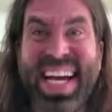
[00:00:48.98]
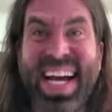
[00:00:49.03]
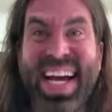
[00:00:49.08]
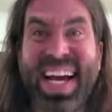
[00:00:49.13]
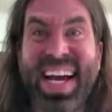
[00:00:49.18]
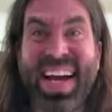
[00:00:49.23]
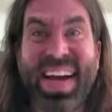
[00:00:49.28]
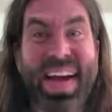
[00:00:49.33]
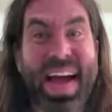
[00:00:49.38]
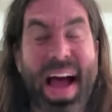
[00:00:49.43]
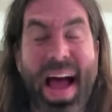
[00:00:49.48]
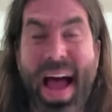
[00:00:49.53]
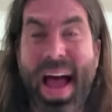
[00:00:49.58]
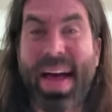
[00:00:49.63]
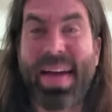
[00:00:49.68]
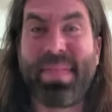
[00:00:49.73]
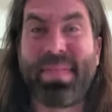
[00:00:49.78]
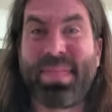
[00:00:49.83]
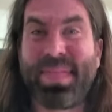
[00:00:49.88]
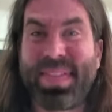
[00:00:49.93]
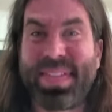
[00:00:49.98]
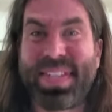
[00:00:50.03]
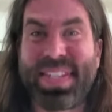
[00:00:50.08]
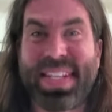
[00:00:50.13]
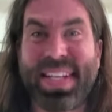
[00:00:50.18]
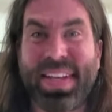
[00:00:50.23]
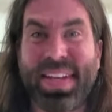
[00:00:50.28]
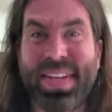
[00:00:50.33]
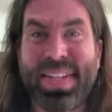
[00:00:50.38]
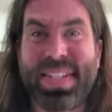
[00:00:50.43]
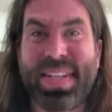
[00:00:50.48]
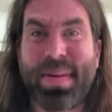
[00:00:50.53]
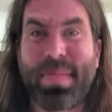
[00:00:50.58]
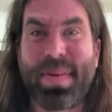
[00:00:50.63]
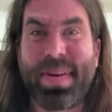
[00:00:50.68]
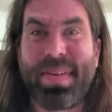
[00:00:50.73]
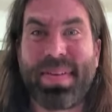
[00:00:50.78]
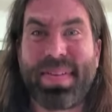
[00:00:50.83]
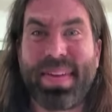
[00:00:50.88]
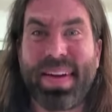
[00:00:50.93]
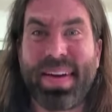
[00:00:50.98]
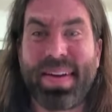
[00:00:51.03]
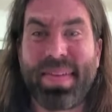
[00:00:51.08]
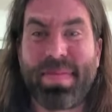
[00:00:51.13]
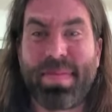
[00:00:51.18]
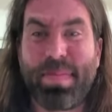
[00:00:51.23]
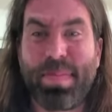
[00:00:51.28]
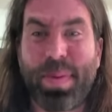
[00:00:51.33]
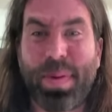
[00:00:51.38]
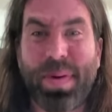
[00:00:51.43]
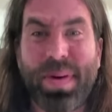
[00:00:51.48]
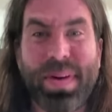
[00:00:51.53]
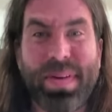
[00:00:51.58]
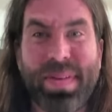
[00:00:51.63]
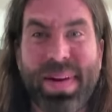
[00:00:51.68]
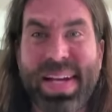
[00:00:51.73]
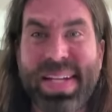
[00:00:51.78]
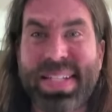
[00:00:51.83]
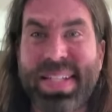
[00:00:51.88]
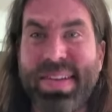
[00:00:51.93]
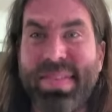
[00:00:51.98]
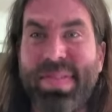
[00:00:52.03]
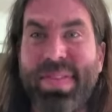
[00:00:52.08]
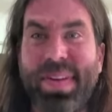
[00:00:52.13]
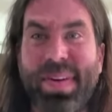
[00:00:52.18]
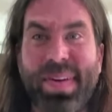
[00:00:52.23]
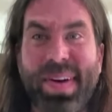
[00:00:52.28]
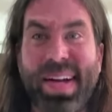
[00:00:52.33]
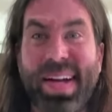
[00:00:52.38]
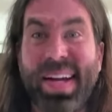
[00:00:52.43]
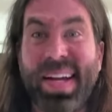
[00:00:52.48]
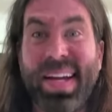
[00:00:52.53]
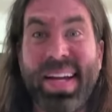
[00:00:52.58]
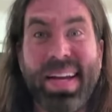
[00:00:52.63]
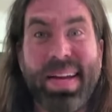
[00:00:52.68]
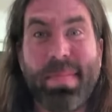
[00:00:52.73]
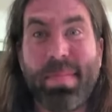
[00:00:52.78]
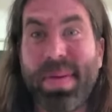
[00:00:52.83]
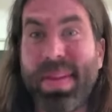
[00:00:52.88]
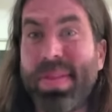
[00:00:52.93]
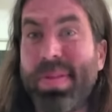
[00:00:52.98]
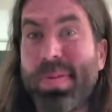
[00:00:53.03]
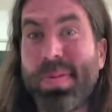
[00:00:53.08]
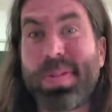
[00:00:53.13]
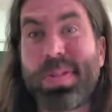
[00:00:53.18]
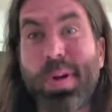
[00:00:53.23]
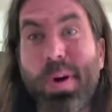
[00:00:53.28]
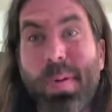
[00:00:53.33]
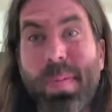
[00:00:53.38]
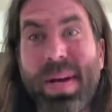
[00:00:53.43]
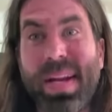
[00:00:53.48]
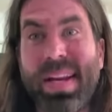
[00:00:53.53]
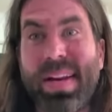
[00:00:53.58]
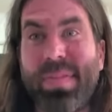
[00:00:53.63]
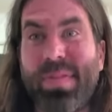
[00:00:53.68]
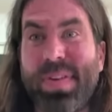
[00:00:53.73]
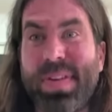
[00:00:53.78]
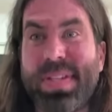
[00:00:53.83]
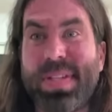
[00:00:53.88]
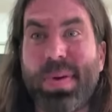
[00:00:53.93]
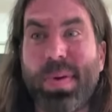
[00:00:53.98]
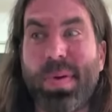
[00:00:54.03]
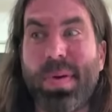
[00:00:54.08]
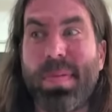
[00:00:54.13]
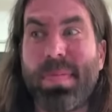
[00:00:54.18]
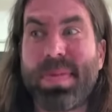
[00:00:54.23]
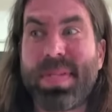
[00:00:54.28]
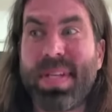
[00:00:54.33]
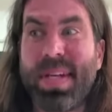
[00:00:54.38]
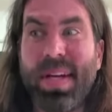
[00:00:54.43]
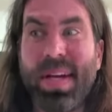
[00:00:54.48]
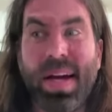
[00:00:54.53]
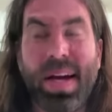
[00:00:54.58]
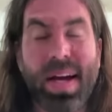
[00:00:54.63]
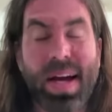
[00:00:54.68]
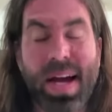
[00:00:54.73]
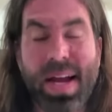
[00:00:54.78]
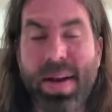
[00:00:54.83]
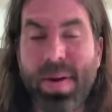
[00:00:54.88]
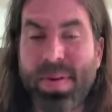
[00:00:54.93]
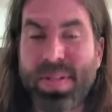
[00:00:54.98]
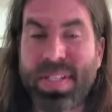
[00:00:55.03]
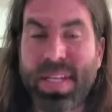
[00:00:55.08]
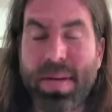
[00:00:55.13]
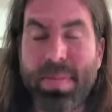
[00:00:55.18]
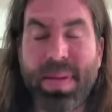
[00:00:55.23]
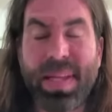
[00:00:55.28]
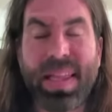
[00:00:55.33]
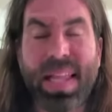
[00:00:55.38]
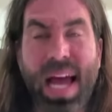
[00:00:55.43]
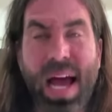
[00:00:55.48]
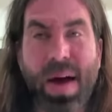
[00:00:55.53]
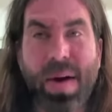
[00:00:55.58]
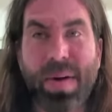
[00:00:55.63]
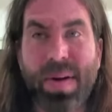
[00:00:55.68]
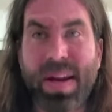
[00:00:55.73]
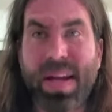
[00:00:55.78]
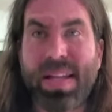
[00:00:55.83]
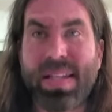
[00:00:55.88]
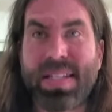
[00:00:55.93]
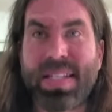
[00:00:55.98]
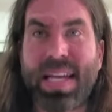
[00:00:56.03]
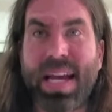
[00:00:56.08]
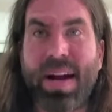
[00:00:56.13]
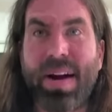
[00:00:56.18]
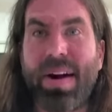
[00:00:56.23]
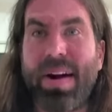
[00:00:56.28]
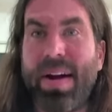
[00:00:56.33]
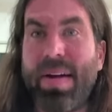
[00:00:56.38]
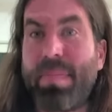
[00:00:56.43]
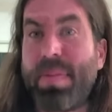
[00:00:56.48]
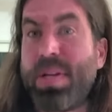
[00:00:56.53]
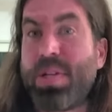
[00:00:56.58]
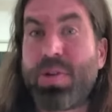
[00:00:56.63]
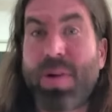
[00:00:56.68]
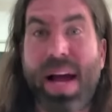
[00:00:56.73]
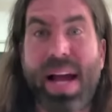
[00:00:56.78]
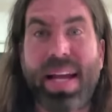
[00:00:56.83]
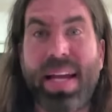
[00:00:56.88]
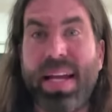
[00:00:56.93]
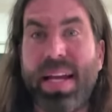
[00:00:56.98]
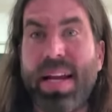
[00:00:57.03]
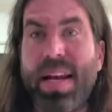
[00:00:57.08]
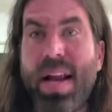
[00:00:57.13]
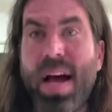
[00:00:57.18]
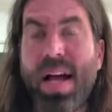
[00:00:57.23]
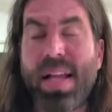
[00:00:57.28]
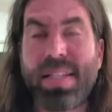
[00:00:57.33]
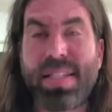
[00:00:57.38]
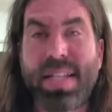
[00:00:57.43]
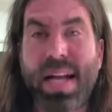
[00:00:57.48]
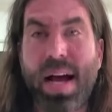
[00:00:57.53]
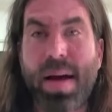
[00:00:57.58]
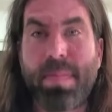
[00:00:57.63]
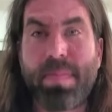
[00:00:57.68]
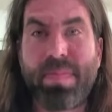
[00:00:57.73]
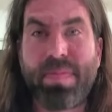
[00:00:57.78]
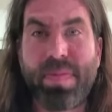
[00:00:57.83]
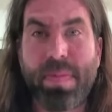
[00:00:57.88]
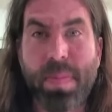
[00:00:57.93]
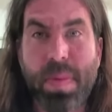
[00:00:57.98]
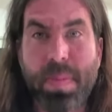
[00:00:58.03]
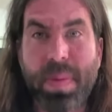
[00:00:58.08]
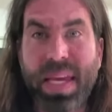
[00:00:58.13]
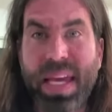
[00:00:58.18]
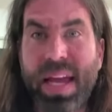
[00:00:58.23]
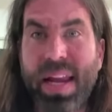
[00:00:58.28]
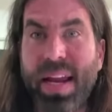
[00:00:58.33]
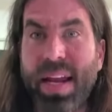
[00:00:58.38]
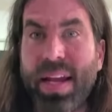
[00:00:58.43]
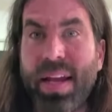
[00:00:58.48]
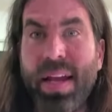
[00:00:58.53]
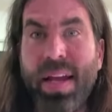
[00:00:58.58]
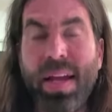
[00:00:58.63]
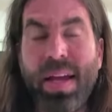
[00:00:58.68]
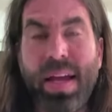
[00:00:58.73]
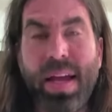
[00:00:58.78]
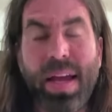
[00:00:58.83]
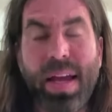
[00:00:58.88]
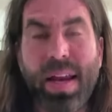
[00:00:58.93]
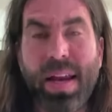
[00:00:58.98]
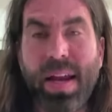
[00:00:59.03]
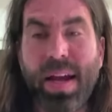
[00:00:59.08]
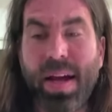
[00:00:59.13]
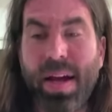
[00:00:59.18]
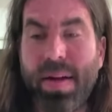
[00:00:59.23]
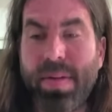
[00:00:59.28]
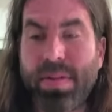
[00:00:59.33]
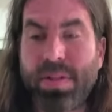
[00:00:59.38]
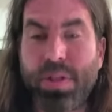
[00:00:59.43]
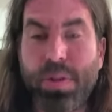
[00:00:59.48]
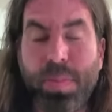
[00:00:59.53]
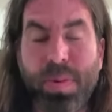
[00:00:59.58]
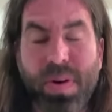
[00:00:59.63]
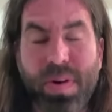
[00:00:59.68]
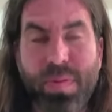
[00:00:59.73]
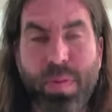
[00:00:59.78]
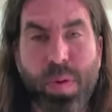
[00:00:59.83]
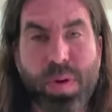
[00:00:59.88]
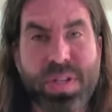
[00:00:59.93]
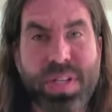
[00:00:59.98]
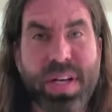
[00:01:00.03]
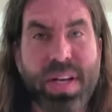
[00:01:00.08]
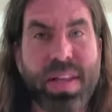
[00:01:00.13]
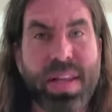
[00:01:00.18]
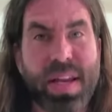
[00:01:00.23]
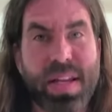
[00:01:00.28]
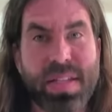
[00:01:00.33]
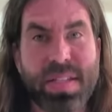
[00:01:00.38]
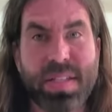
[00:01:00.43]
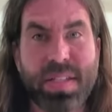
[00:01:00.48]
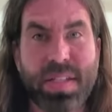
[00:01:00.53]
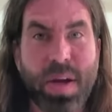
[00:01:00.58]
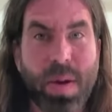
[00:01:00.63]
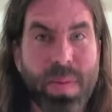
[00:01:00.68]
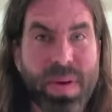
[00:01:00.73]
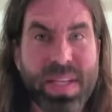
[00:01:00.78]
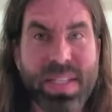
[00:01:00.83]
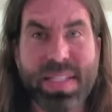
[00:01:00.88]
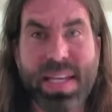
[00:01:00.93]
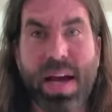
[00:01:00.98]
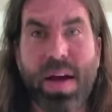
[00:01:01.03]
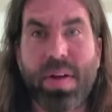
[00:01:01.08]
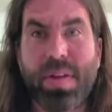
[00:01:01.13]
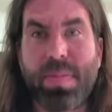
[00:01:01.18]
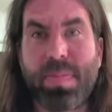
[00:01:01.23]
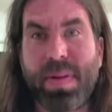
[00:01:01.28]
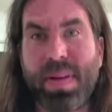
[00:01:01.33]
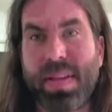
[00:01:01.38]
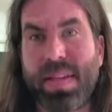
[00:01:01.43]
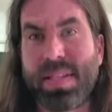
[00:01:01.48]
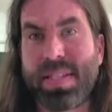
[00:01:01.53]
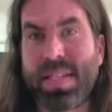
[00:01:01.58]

Uh, I'm just a little stubborn, uh, born and raised in Florida, been through so many different storms. Uh, I know it's going to be loud and scary. I've been tracking it nonstop from the beginning, and uh, super unfortunate that it's going south, but at the